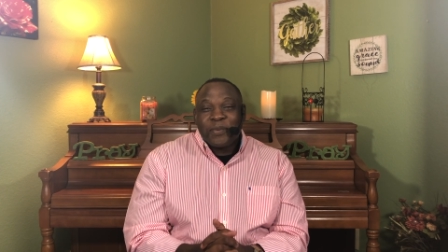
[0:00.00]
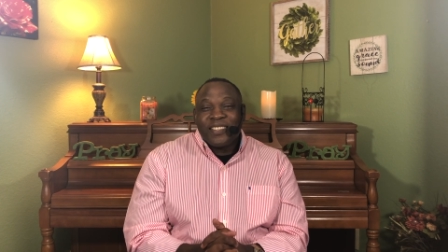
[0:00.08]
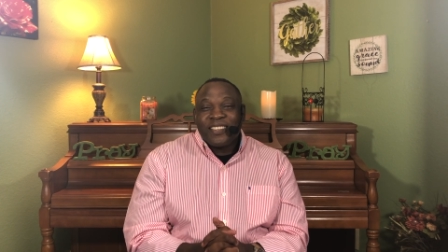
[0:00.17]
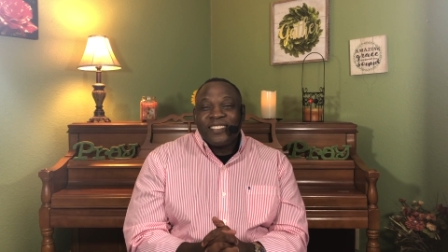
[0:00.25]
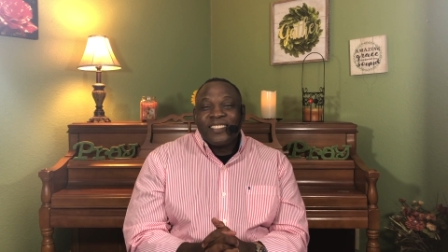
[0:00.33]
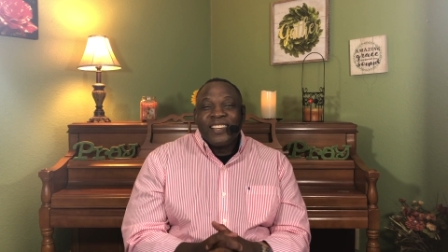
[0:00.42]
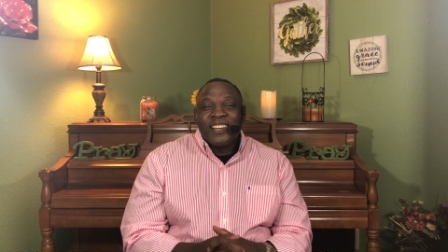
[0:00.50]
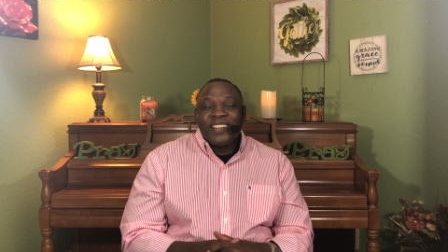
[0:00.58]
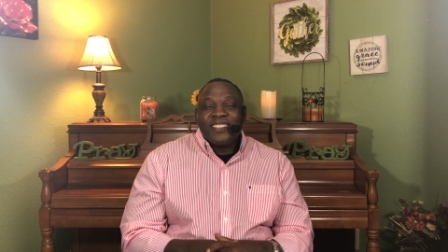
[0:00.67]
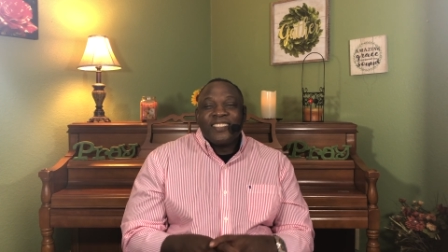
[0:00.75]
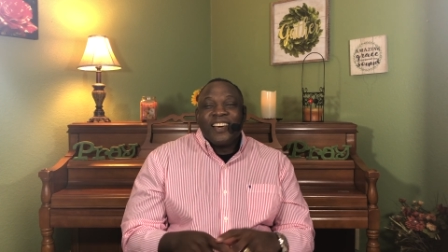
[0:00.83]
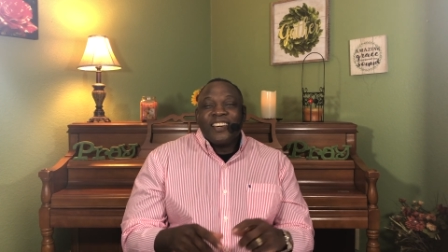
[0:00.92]
because
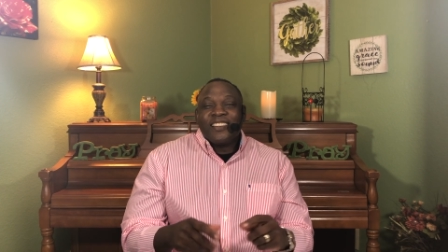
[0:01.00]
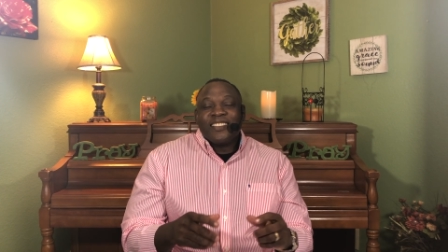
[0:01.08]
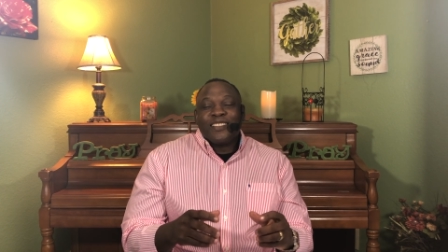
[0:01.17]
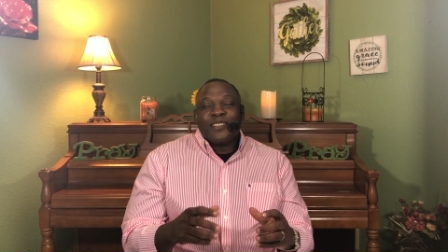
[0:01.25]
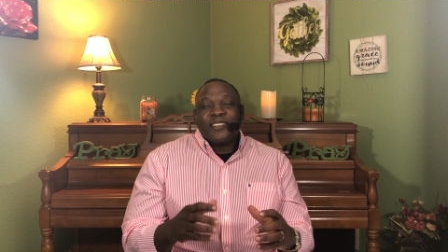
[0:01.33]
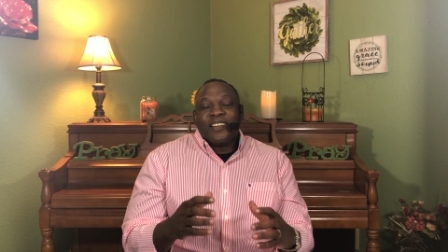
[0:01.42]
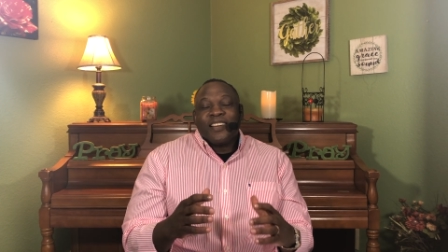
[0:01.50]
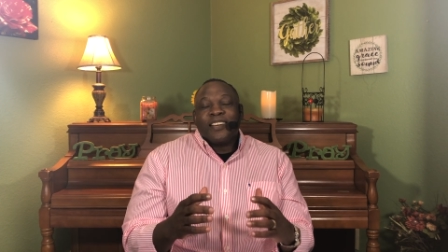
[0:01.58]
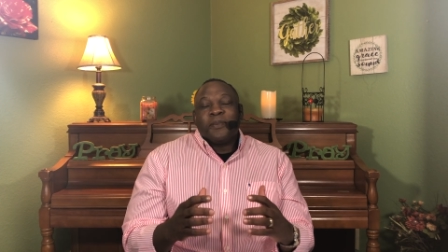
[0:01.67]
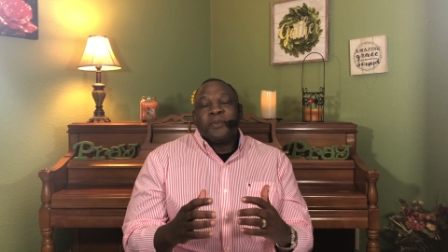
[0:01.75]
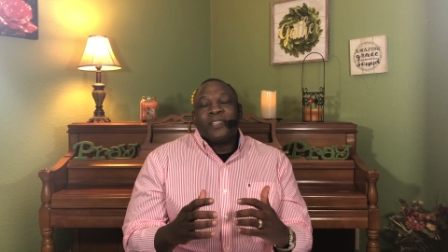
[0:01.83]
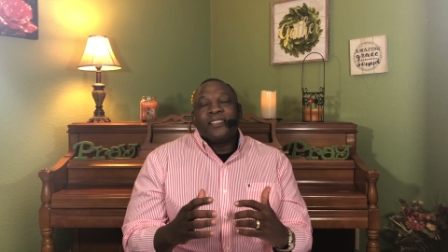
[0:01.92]
it's not. I
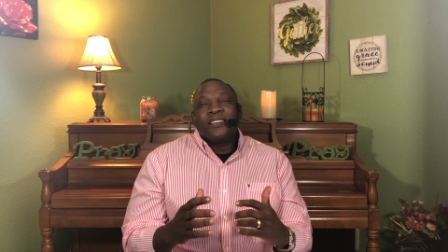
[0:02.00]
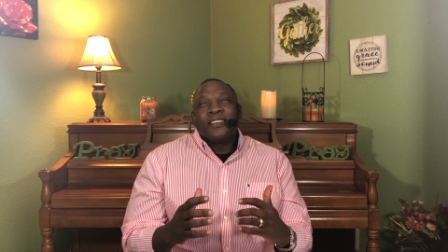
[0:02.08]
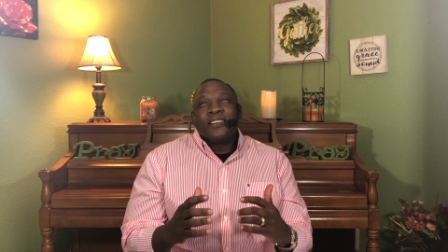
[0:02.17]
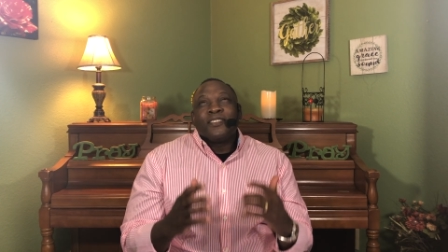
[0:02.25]
mean,